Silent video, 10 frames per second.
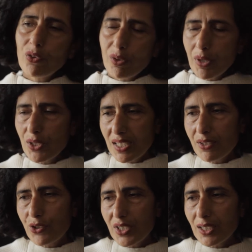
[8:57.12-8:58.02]
of the most
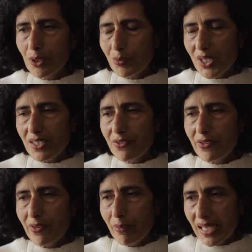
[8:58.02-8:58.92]
interesting objects
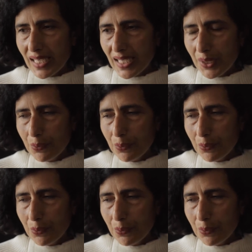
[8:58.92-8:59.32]
for me